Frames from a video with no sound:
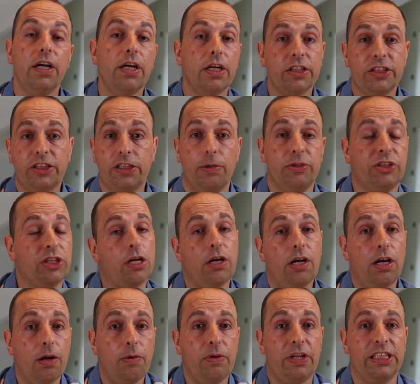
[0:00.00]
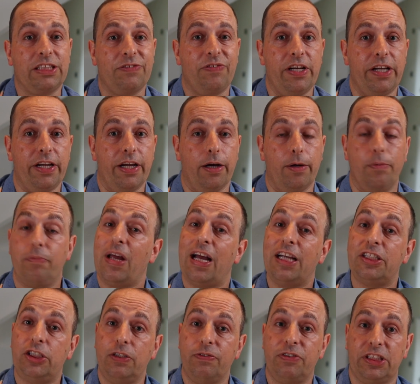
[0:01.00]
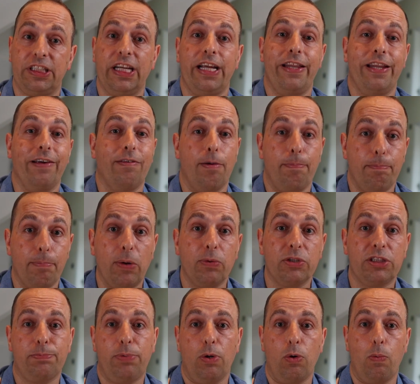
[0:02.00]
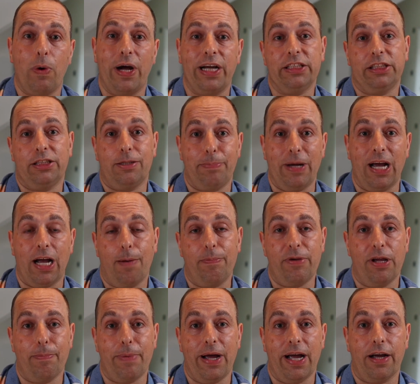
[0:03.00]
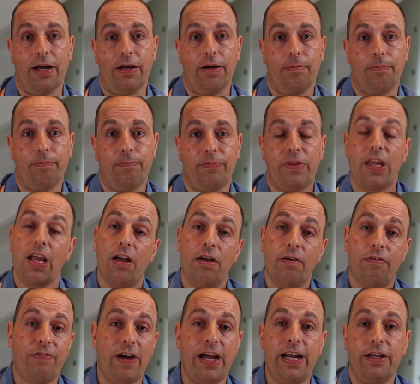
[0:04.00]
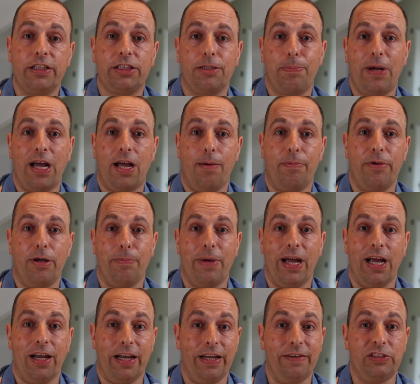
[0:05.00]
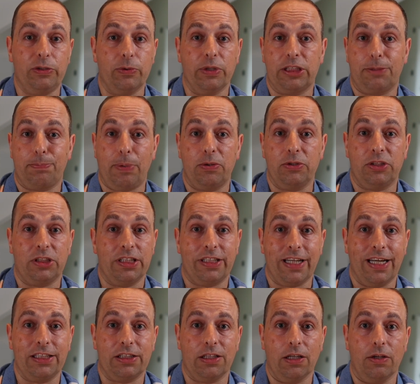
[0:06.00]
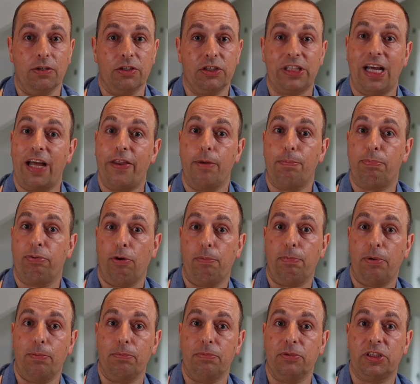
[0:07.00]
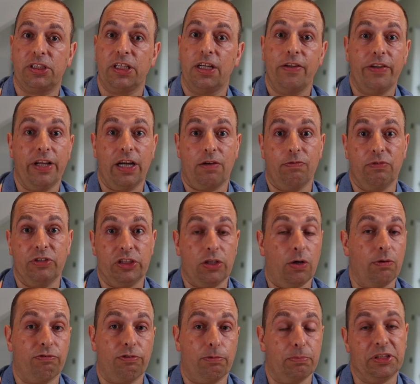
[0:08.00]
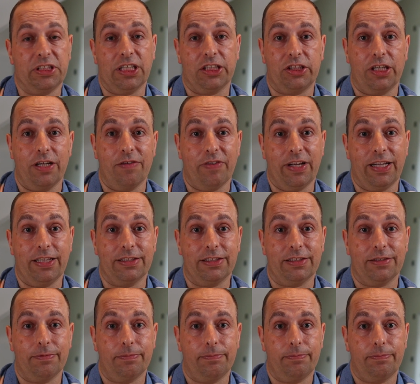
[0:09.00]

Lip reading: So to conclude this video, as you've seen, there are multiple ways to back up your Mac. Failure to back up your Mac leaves you exposed to data loss and the problems that can result from such an event.